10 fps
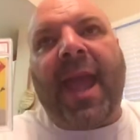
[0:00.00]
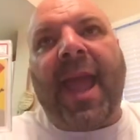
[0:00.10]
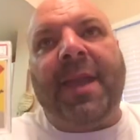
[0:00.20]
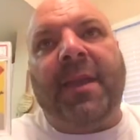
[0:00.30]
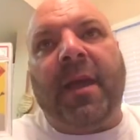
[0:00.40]

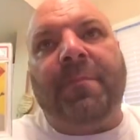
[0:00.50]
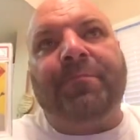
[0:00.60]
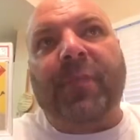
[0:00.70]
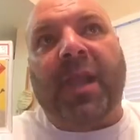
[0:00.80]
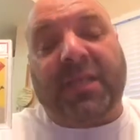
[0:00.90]
and
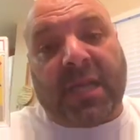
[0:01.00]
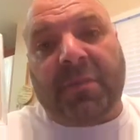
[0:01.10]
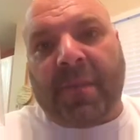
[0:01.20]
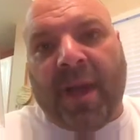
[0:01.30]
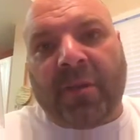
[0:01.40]
I used to
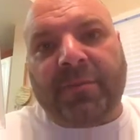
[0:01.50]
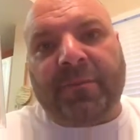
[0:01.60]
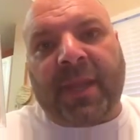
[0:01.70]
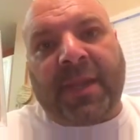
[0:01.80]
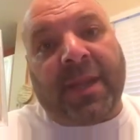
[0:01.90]
help him out,
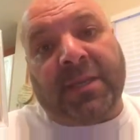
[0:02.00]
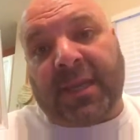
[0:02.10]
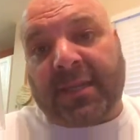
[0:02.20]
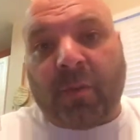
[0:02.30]
and I used to get